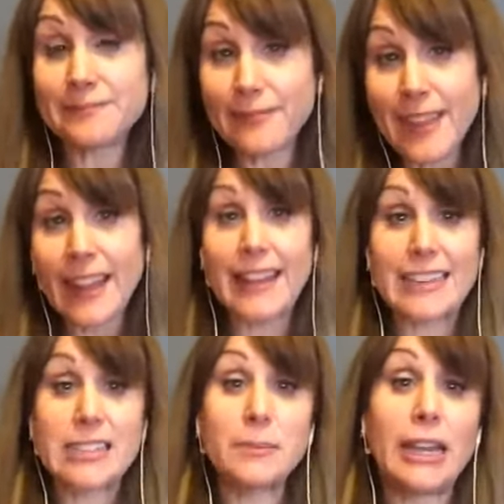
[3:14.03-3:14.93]
That's
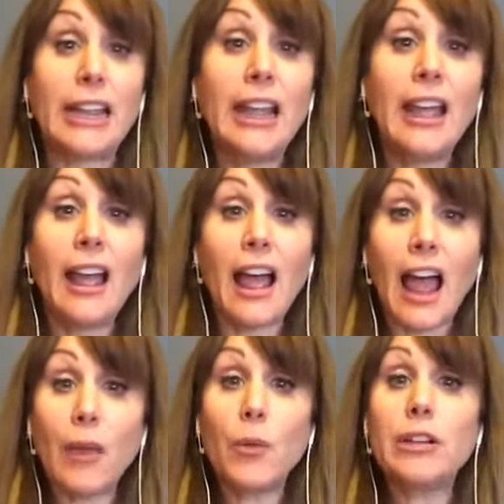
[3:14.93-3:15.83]
me. I
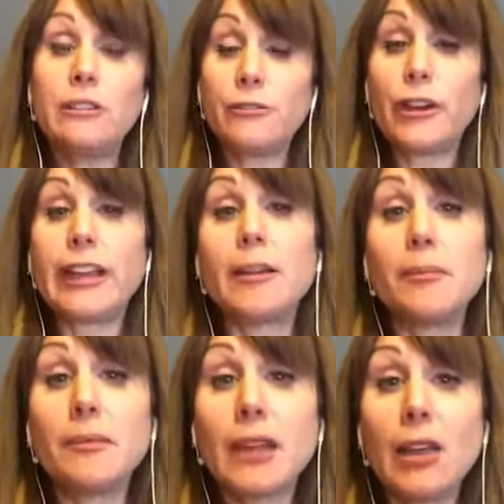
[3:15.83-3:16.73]
will for him.
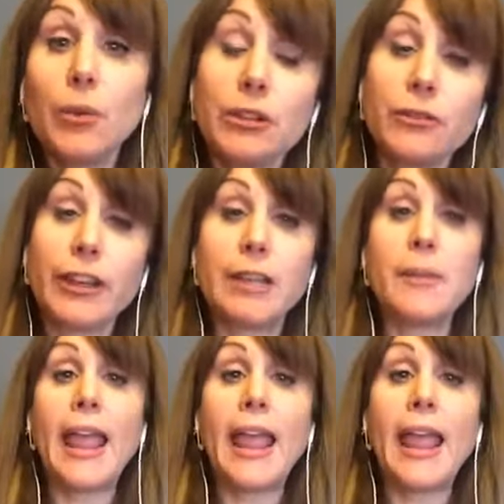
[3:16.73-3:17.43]
I will for him.